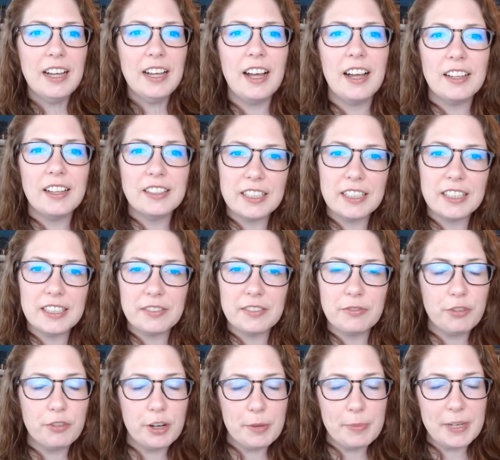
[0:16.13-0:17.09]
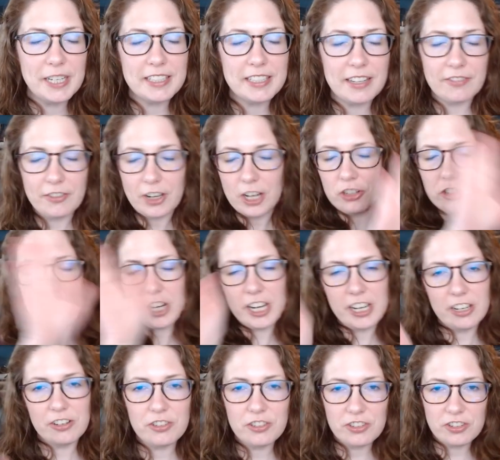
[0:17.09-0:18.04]
the freebies have not
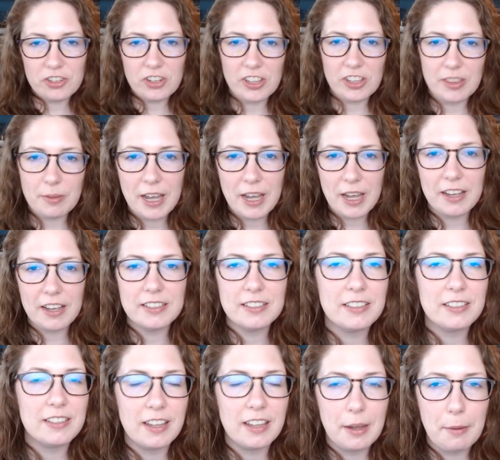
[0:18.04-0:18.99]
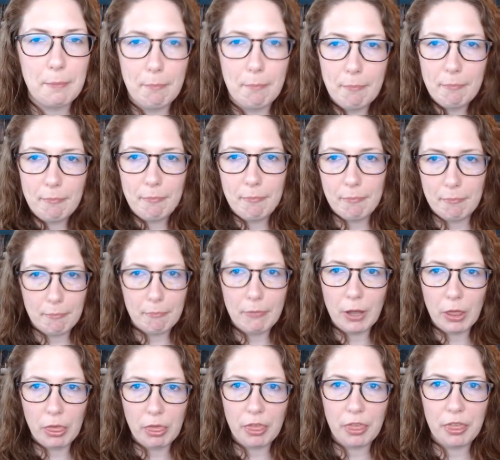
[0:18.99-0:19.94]
changed in the past,
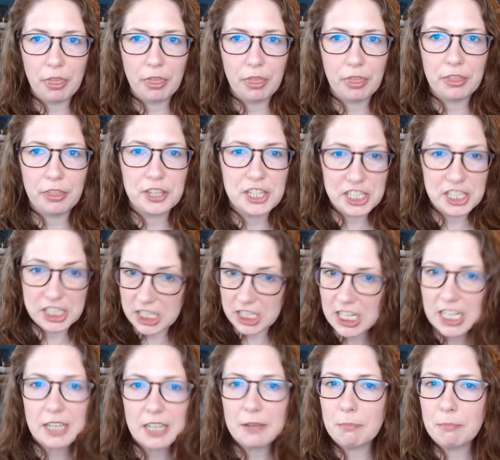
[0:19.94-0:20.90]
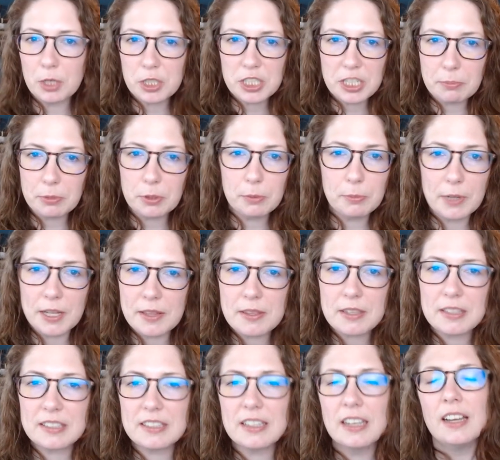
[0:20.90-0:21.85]
multiple
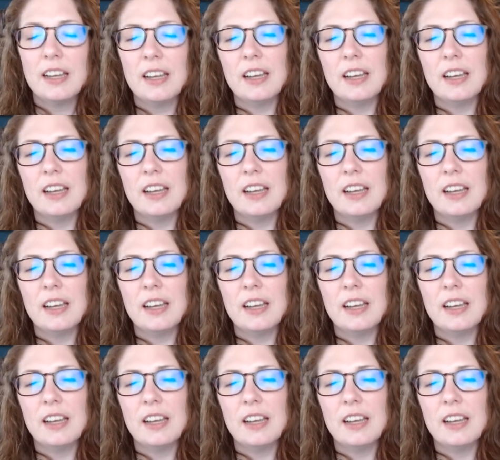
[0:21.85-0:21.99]
months.